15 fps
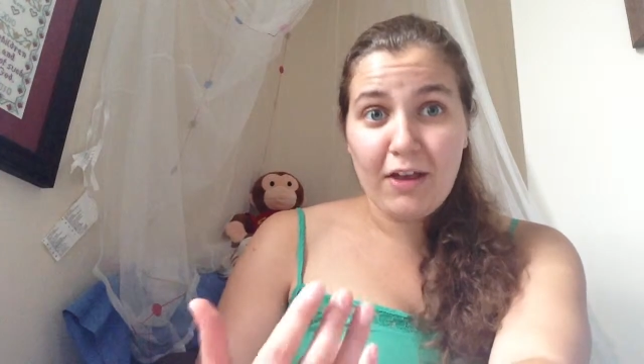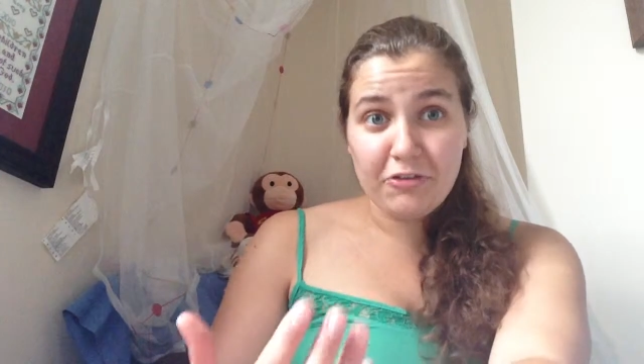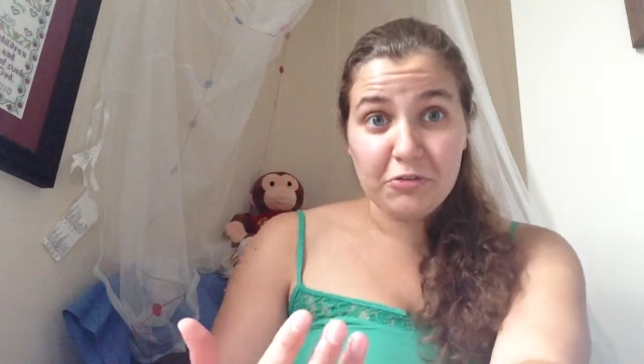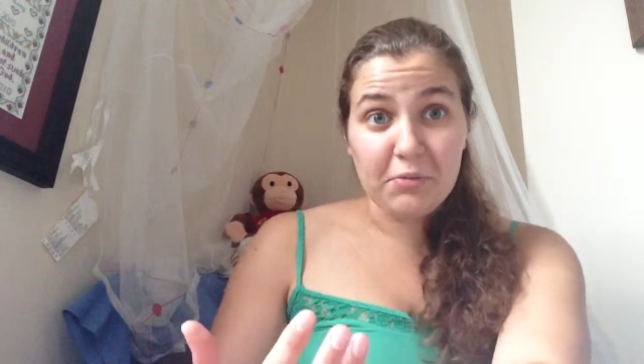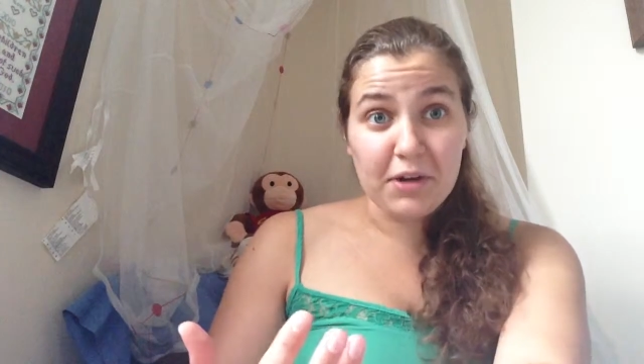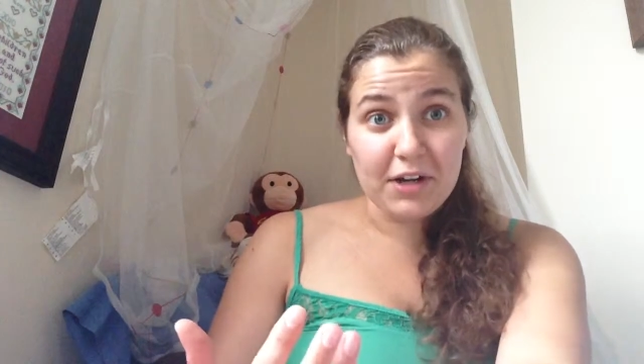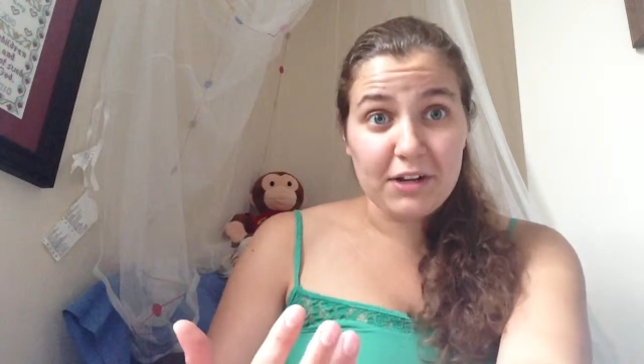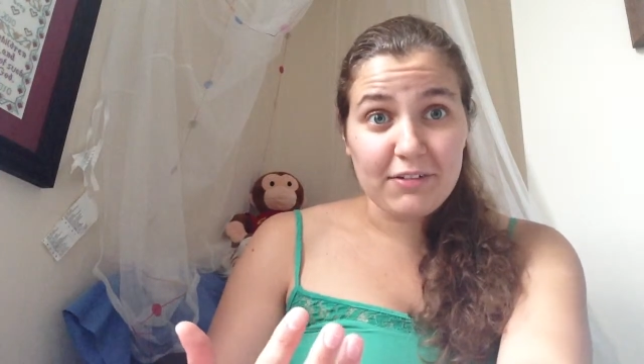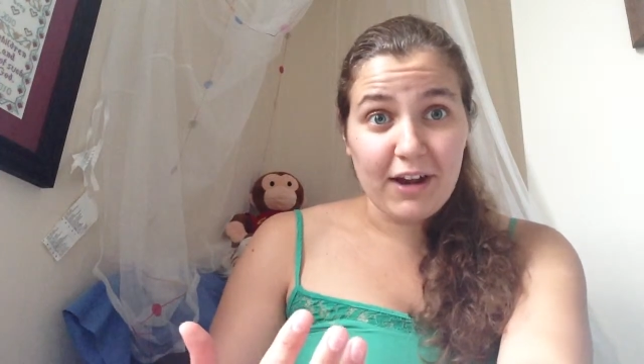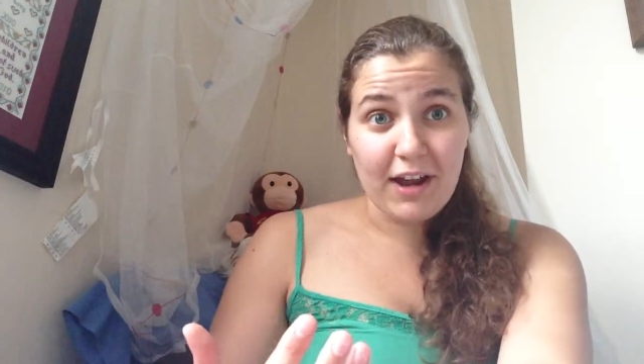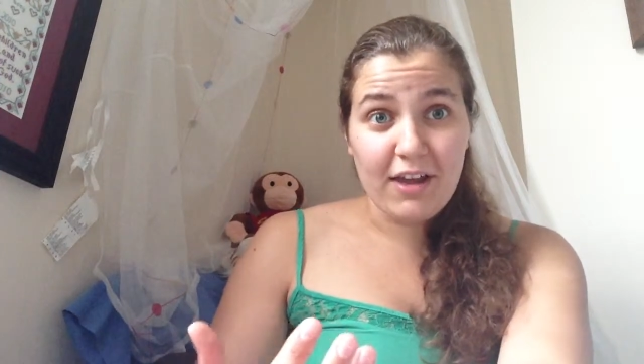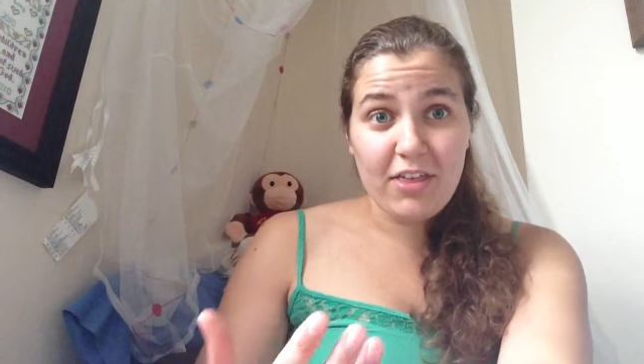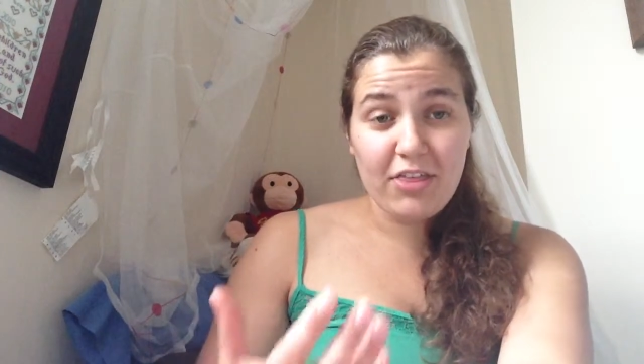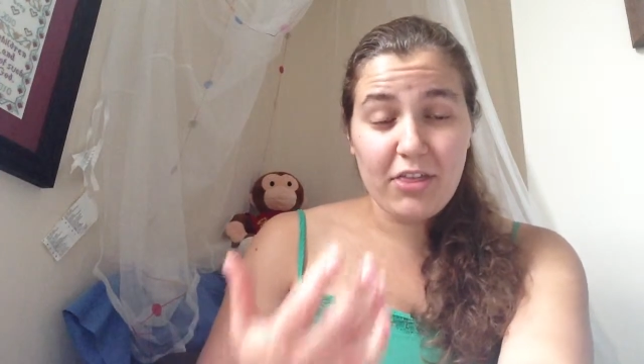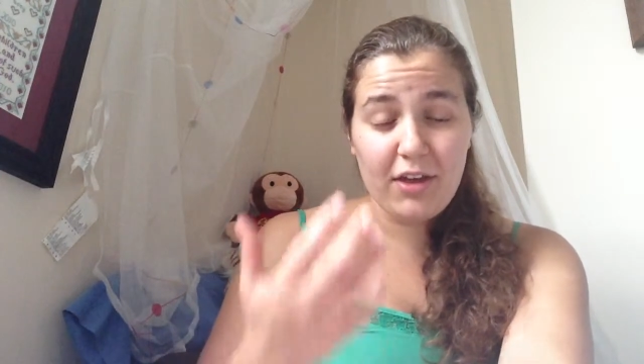hegemony,
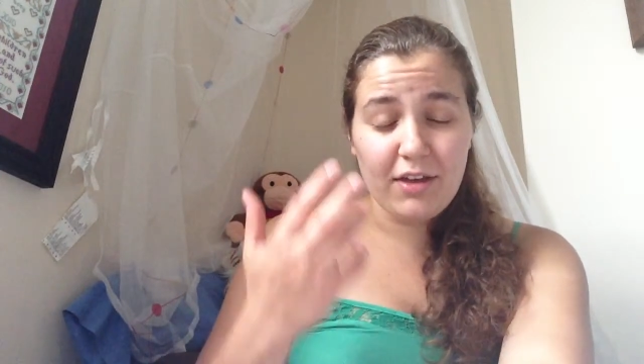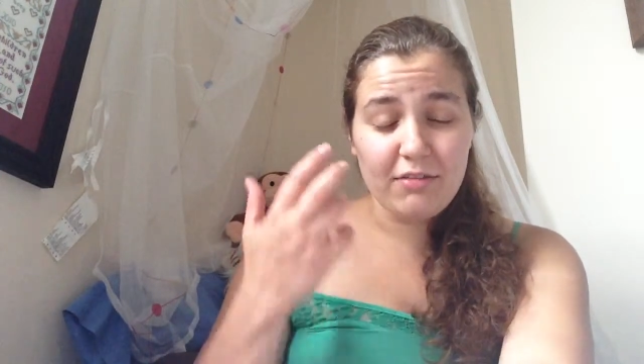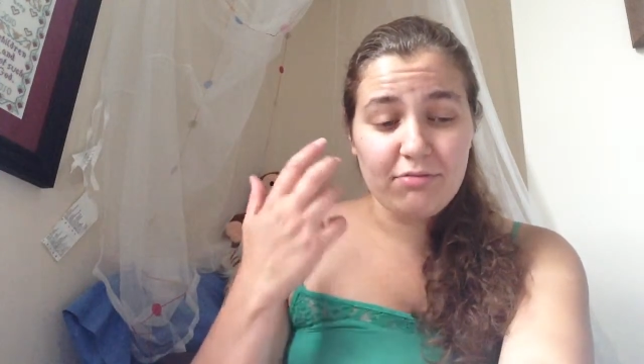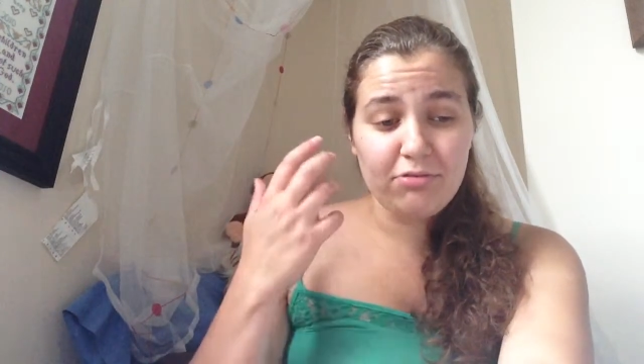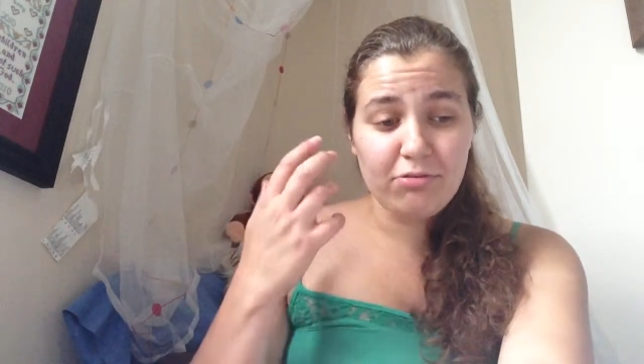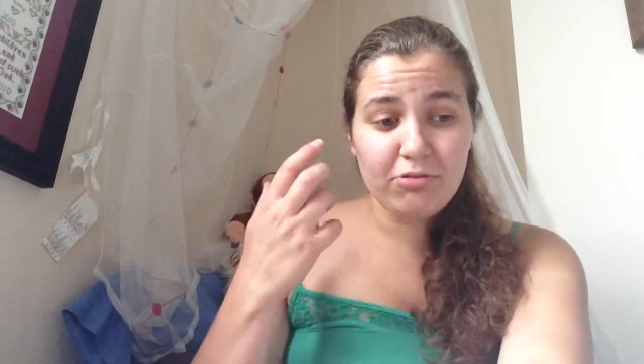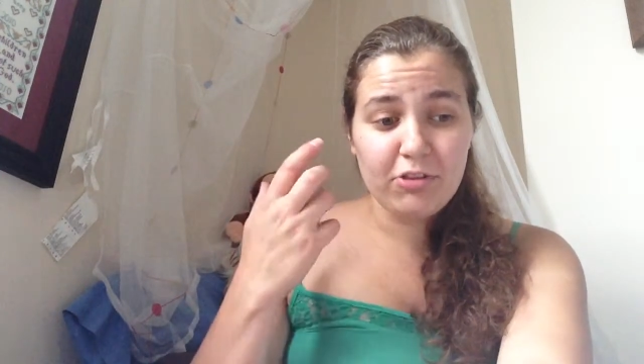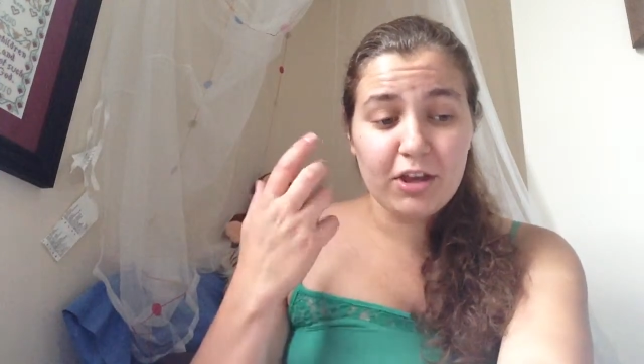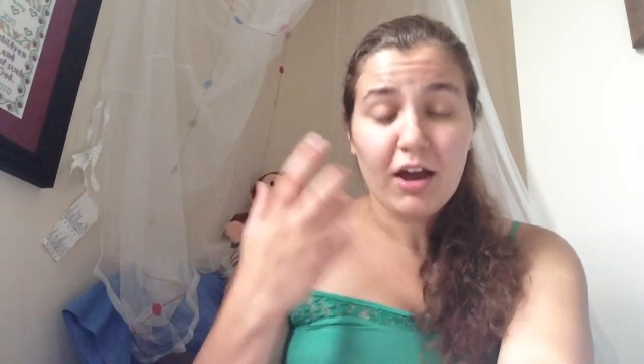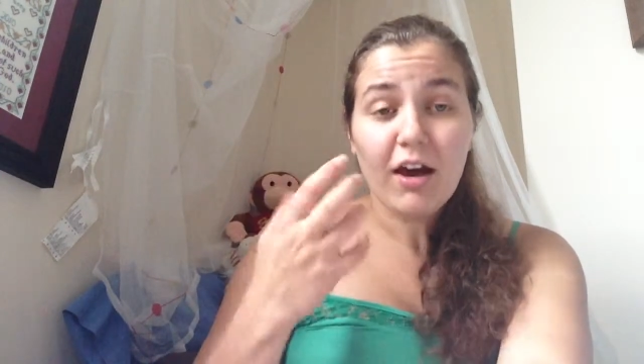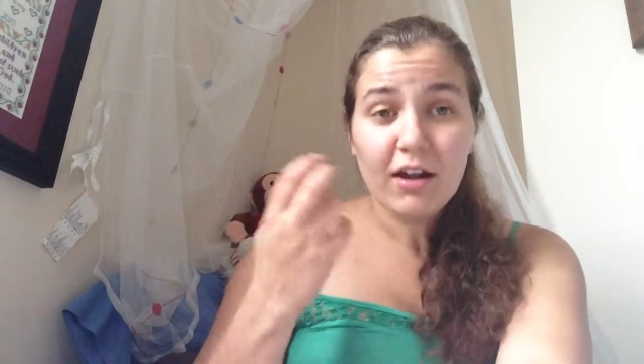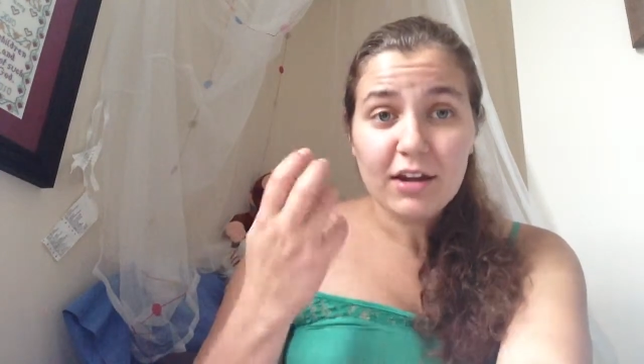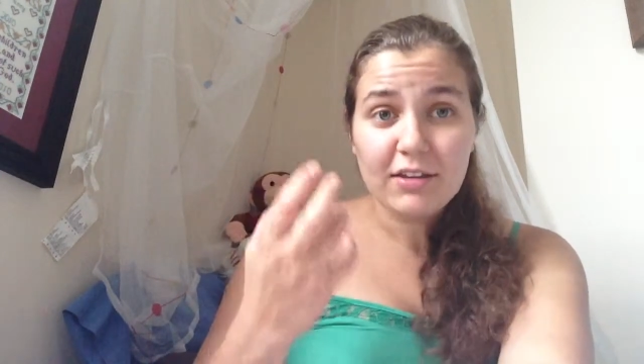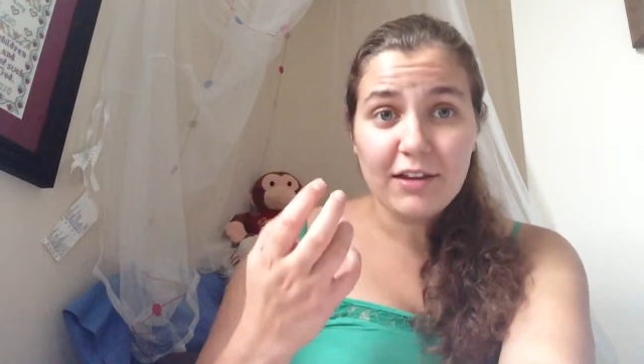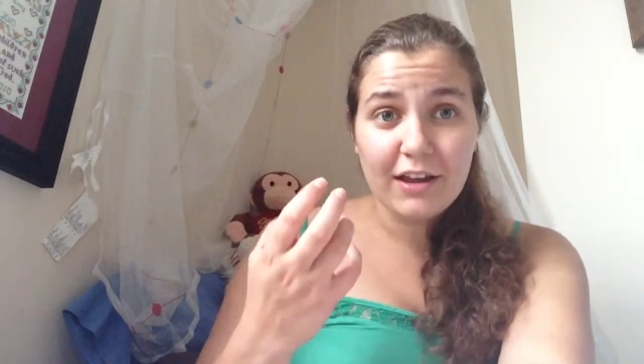right? The the
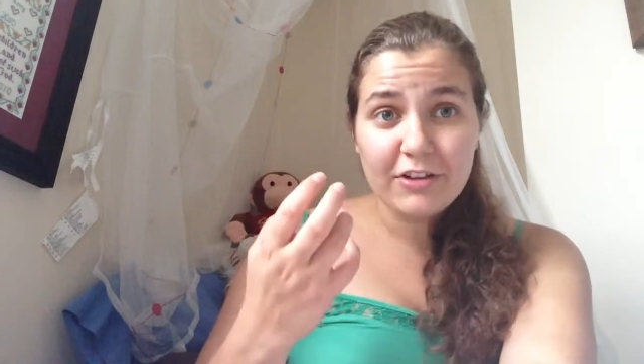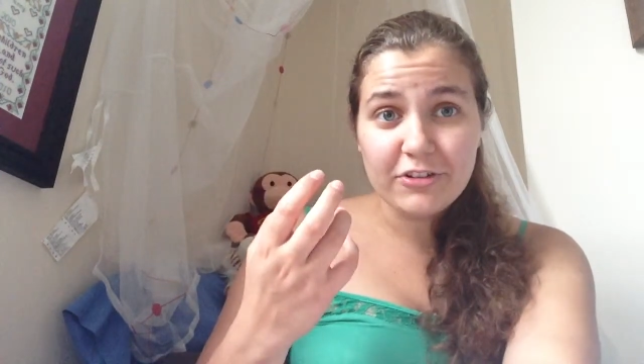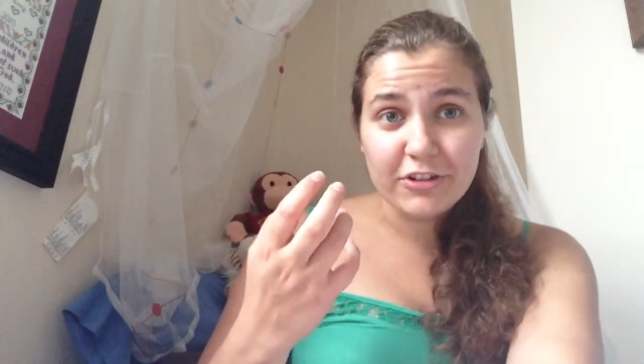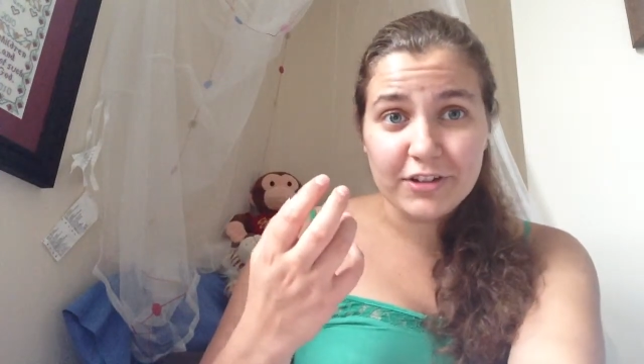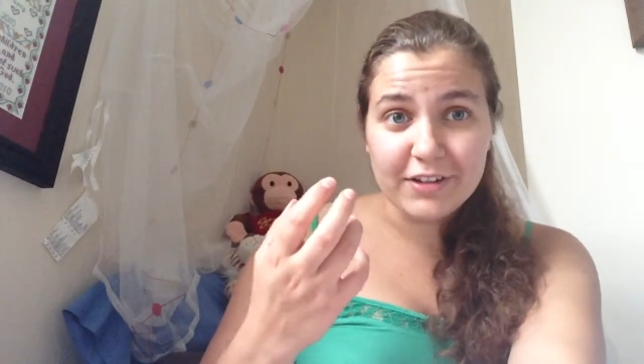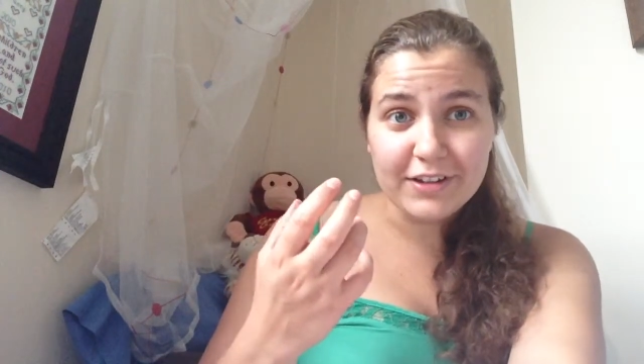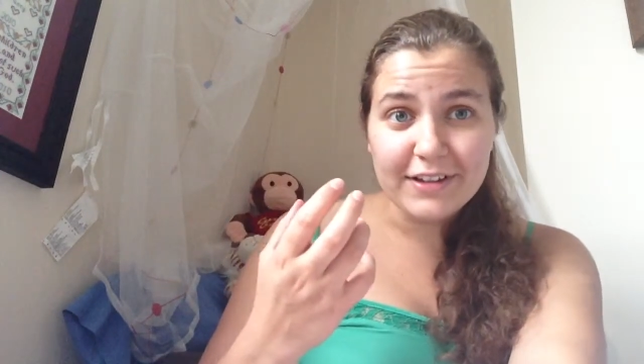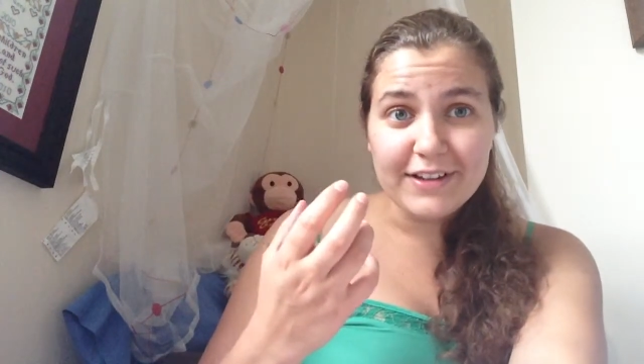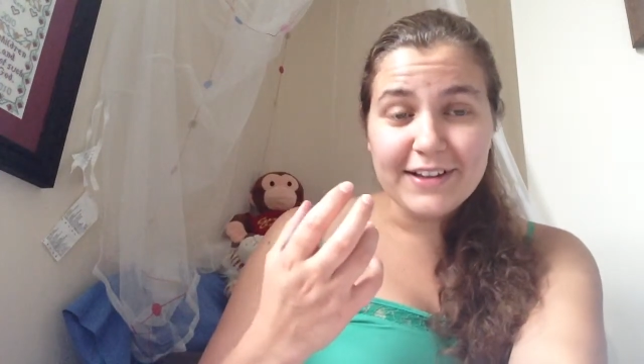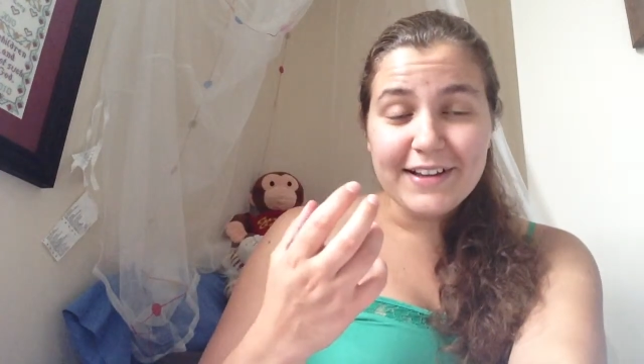connotation